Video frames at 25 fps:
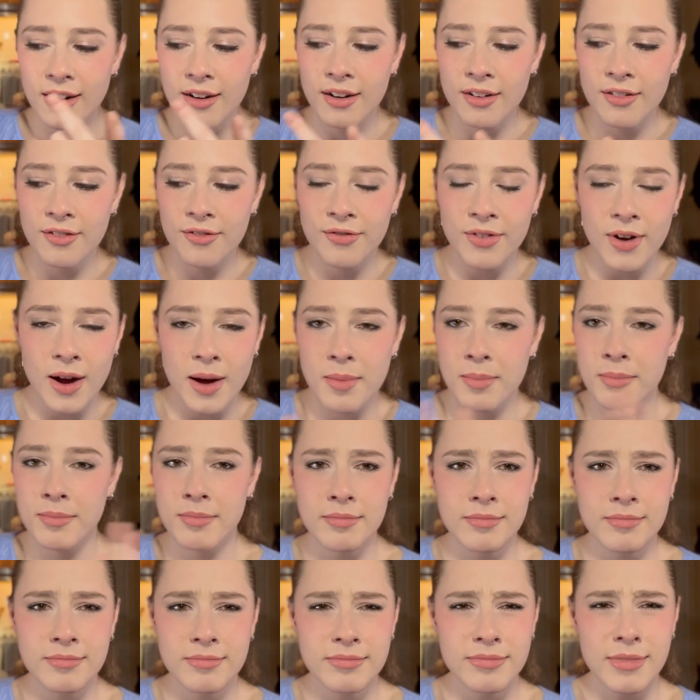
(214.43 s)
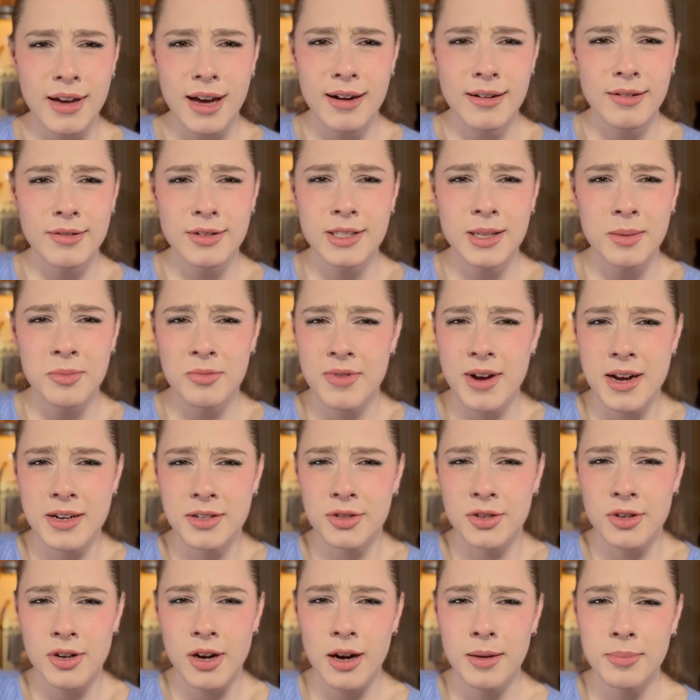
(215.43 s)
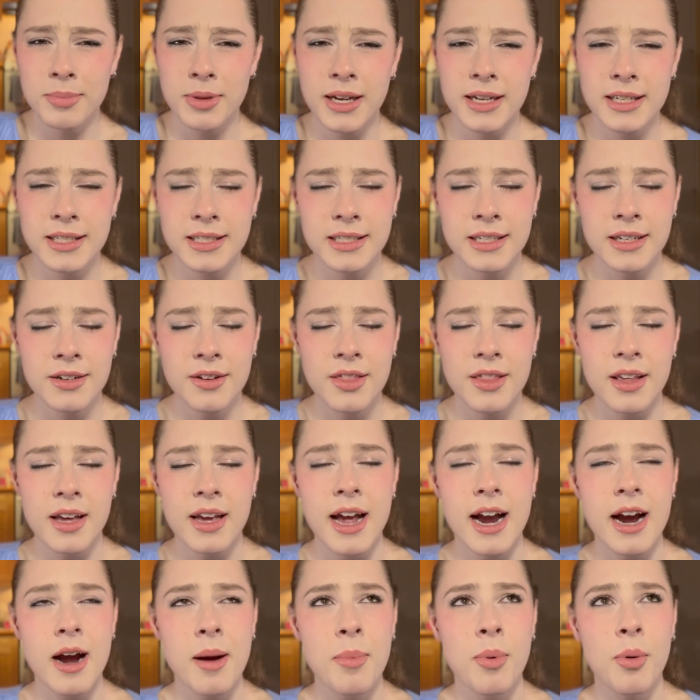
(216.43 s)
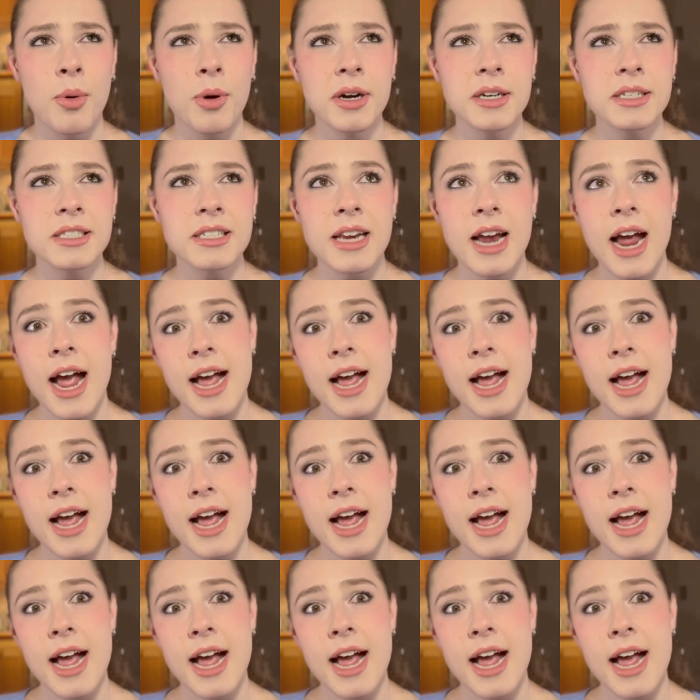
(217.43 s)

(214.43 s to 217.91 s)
from, I don't know, some rental car place near the airport